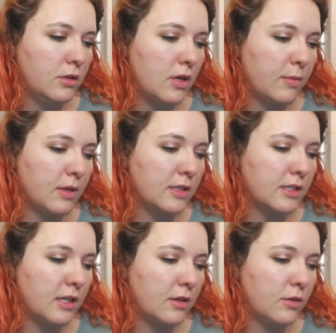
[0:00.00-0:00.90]
I'm gonna
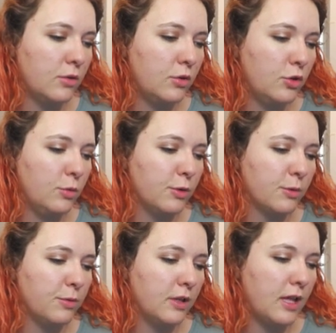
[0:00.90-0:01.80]
say uber
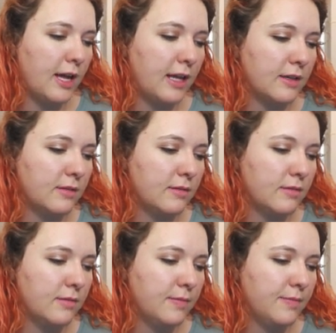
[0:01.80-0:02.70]
polite.
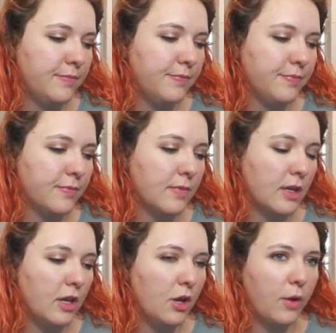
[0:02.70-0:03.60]

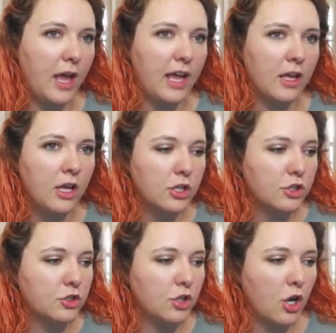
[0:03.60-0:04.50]
Okay,
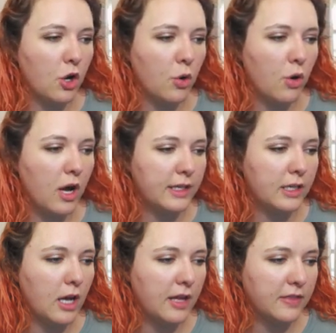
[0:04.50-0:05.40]
so
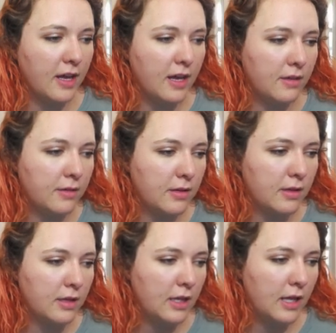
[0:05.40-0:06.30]
anata
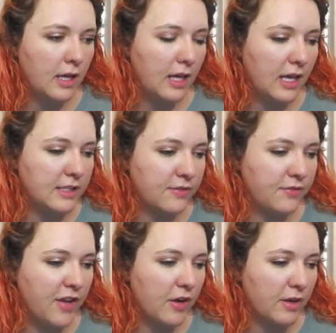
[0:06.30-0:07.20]
is
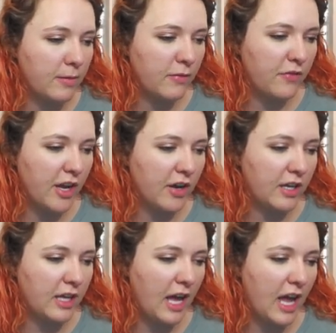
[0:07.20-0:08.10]
very,
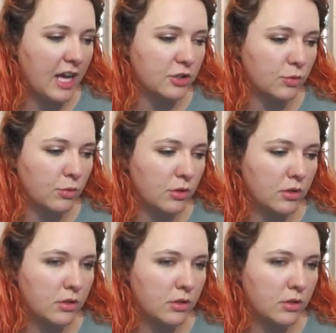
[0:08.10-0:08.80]
very casual.